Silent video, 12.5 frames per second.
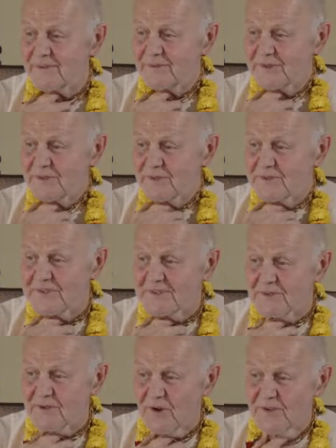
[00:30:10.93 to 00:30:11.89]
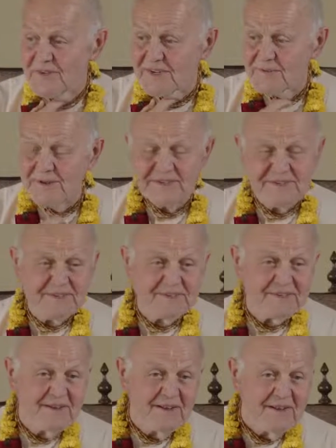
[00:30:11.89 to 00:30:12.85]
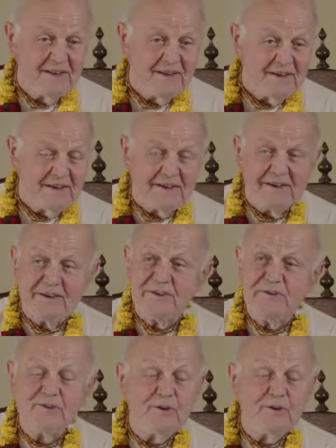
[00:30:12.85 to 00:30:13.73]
We don't see the consequences. You